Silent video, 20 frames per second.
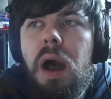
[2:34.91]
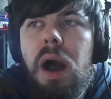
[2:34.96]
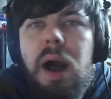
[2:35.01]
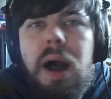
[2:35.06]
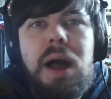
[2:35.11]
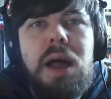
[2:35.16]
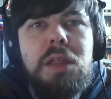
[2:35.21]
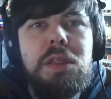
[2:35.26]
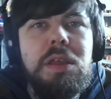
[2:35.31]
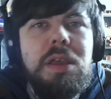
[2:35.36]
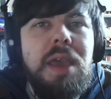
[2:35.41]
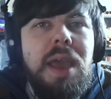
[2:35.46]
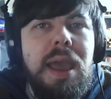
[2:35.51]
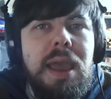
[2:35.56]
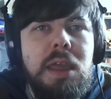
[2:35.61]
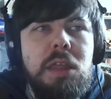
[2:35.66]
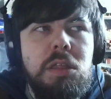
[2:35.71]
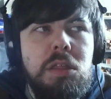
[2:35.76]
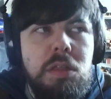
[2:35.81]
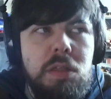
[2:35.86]
are the
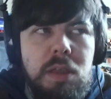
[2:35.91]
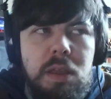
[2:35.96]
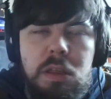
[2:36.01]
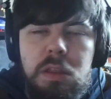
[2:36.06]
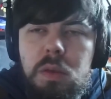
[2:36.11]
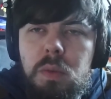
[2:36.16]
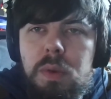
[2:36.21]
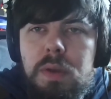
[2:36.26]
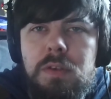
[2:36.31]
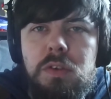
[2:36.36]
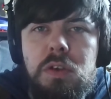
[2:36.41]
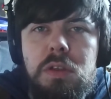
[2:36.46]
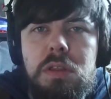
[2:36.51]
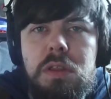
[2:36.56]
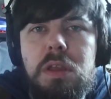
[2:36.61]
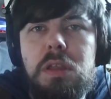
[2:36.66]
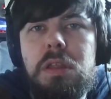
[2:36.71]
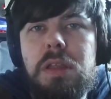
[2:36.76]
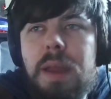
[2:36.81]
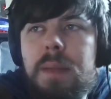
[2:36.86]
case, things that we've just
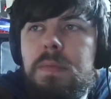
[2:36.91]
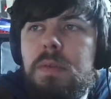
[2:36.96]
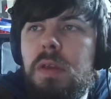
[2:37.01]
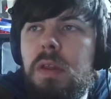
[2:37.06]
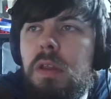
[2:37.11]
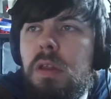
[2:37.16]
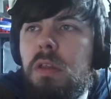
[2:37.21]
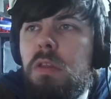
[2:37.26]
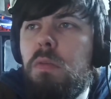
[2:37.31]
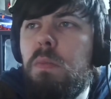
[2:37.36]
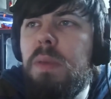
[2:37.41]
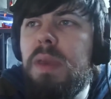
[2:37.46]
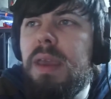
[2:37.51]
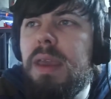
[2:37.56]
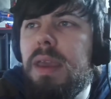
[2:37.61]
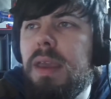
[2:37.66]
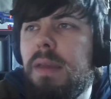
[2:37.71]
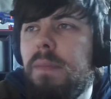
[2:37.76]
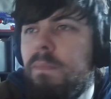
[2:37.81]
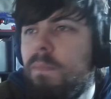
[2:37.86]
accepted as
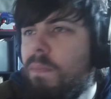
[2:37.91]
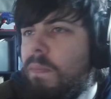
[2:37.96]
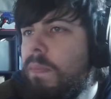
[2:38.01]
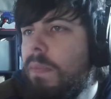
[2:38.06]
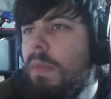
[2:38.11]
being,